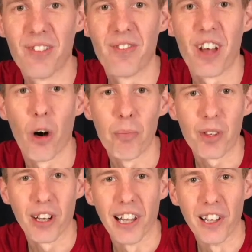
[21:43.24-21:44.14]

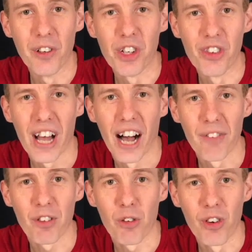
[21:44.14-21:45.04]
optical illusions that
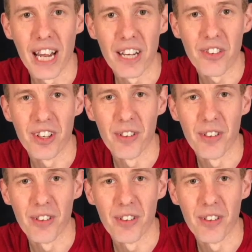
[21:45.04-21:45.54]
I've created.